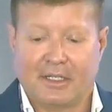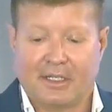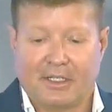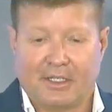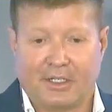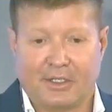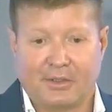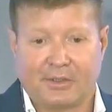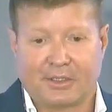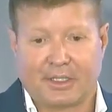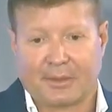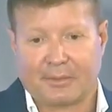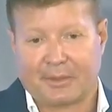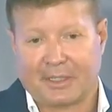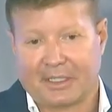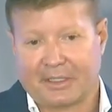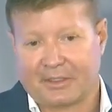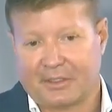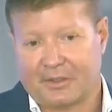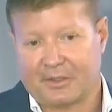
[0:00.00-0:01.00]
use
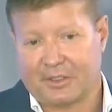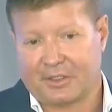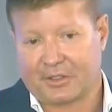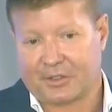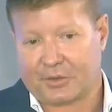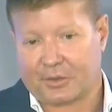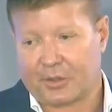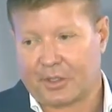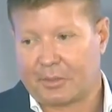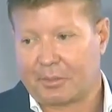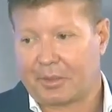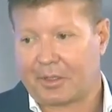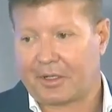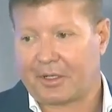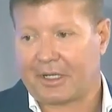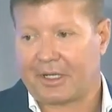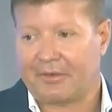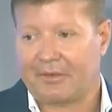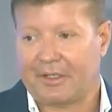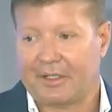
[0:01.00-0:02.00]
something to destroy
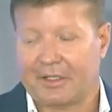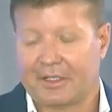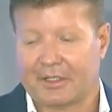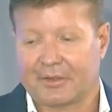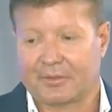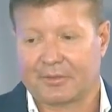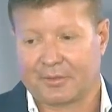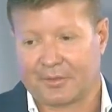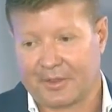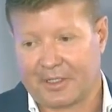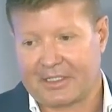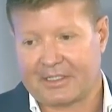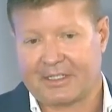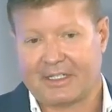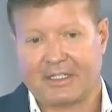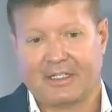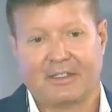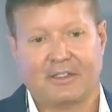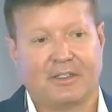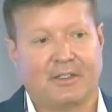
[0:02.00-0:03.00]
part of it. You can freeze
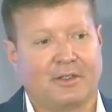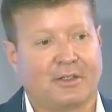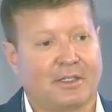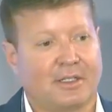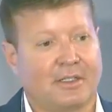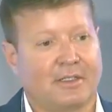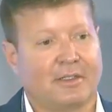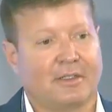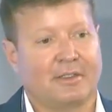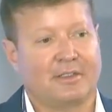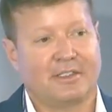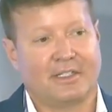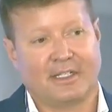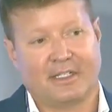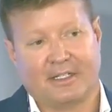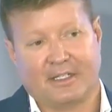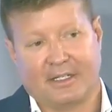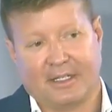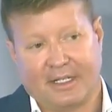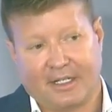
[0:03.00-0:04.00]
it. You can
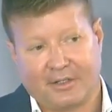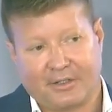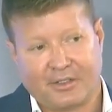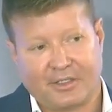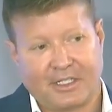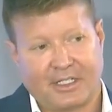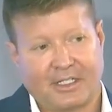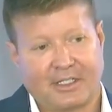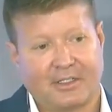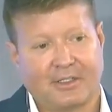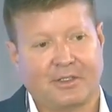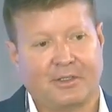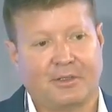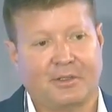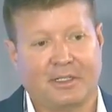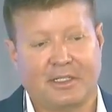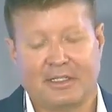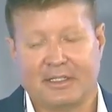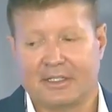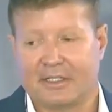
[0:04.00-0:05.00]
send an energy into
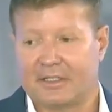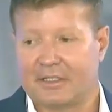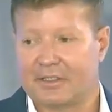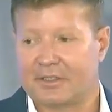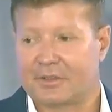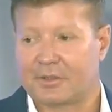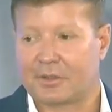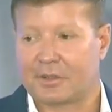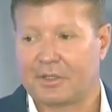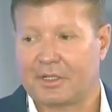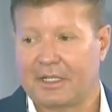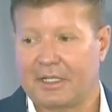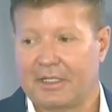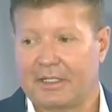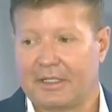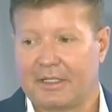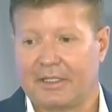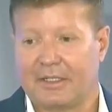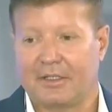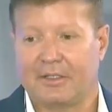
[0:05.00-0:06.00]
it and destroy it.
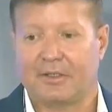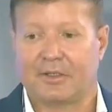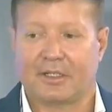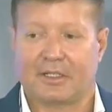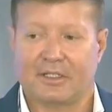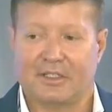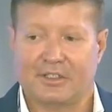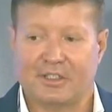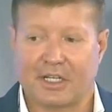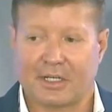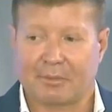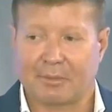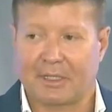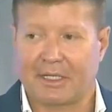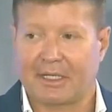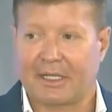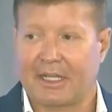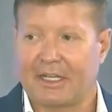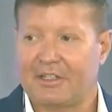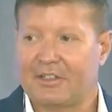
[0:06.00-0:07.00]
And then you can inject
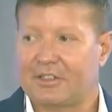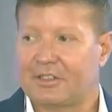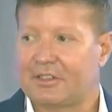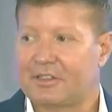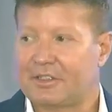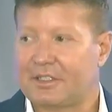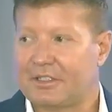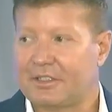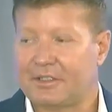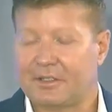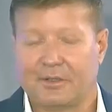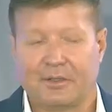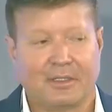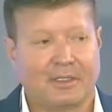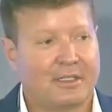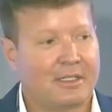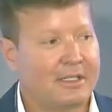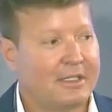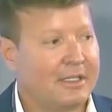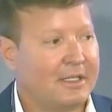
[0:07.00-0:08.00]
medications into
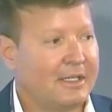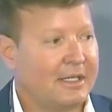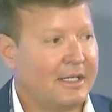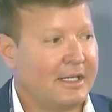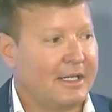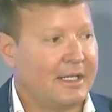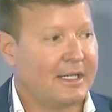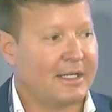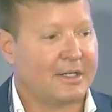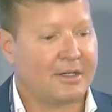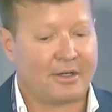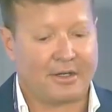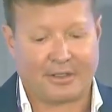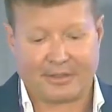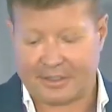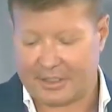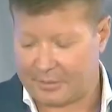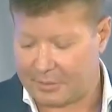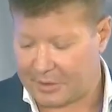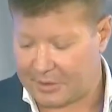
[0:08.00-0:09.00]
it and cause
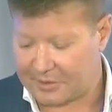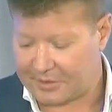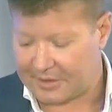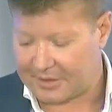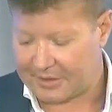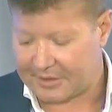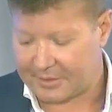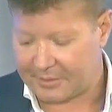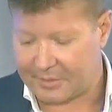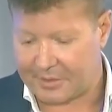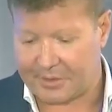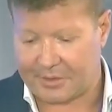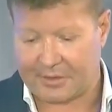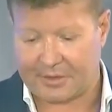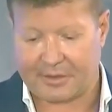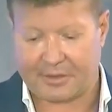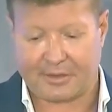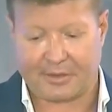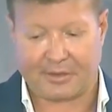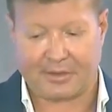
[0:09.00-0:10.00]
the immune system to